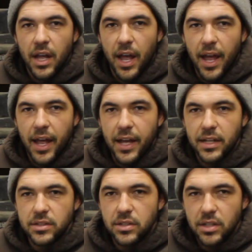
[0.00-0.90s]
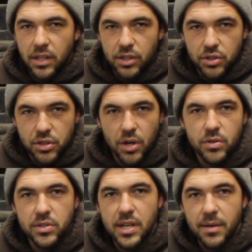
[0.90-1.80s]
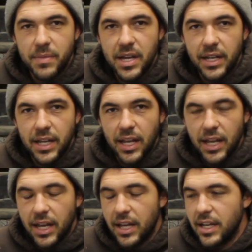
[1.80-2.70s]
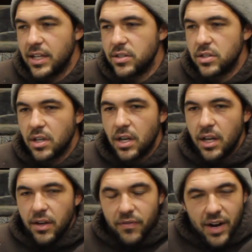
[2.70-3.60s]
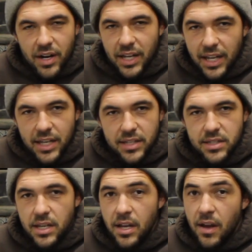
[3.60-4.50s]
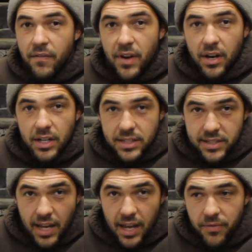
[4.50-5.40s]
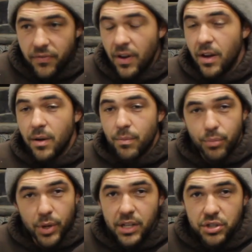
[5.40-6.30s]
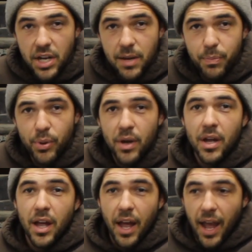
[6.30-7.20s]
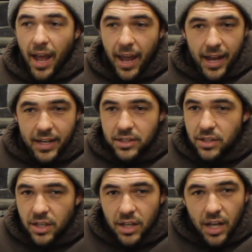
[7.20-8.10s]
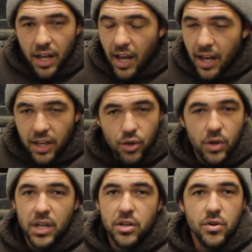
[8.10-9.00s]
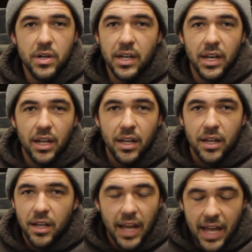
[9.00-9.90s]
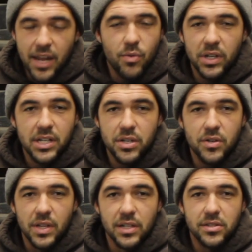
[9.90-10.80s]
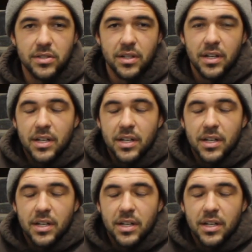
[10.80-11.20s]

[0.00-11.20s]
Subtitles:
and shows them that it is very easy, very safe, pretty cheap, and you can do it. Anyone can do this.